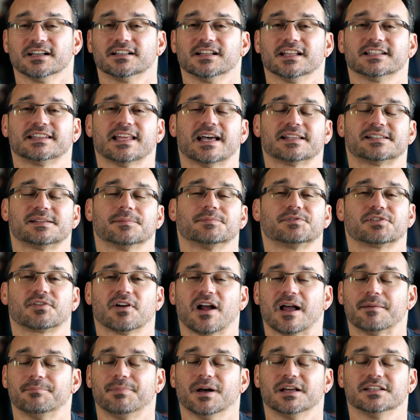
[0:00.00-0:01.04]
Click that
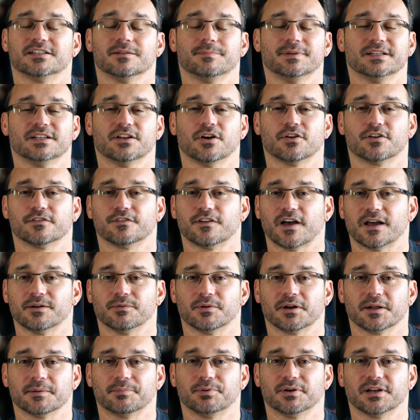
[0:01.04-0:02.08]
subscribe button to be notified
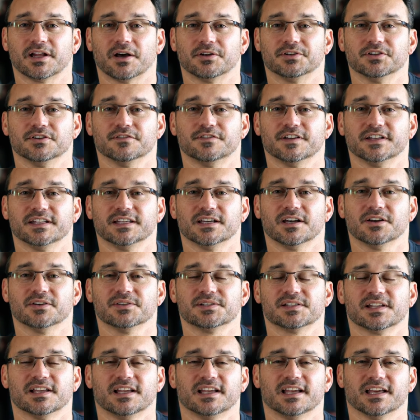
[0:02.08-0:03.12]
when I put out new
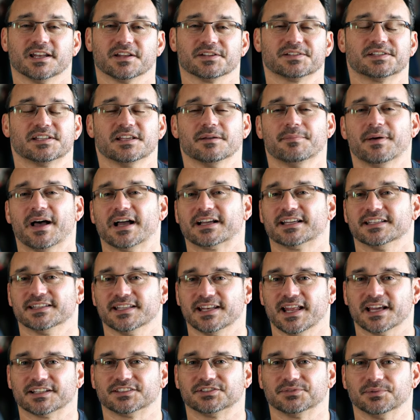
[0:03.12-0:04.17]
videos, and I'll see you back in the
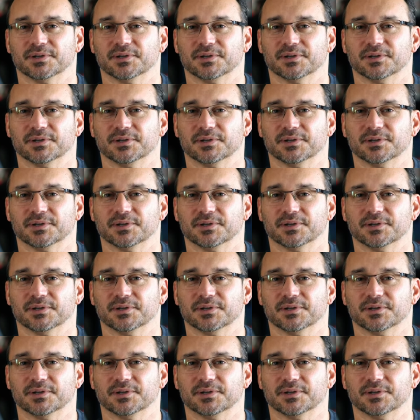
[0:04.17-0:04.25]
next